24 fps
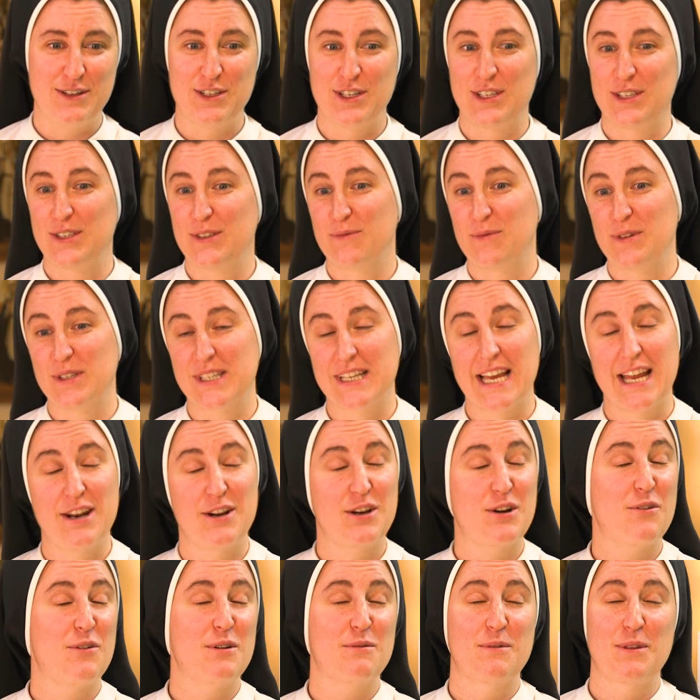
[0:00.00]
just was kind
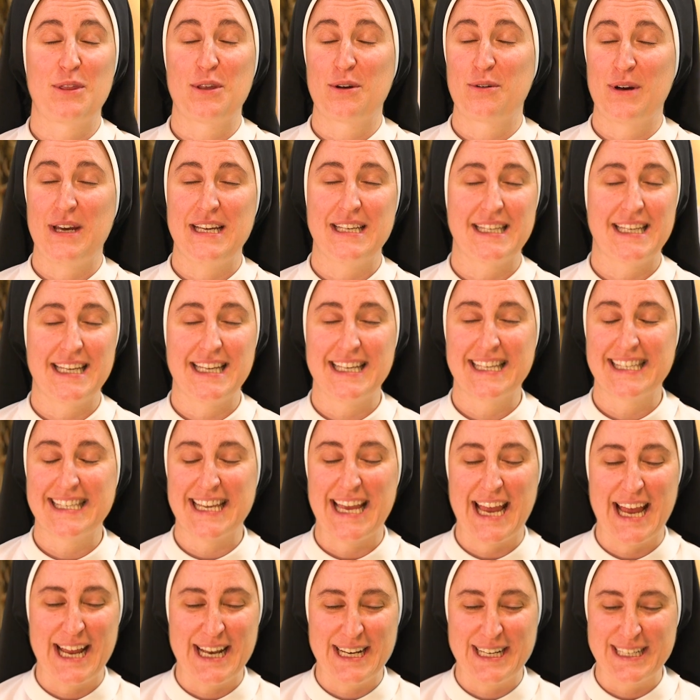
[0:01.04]
of going with the graces.
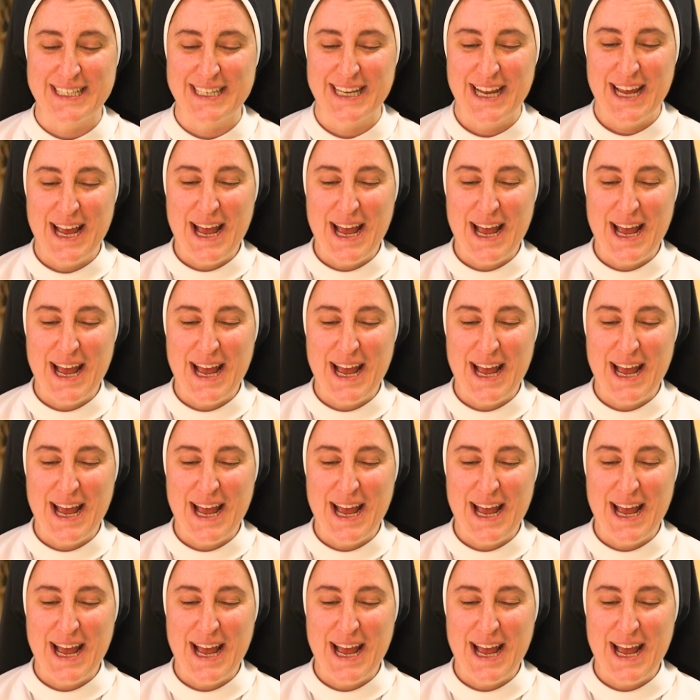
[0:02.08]
And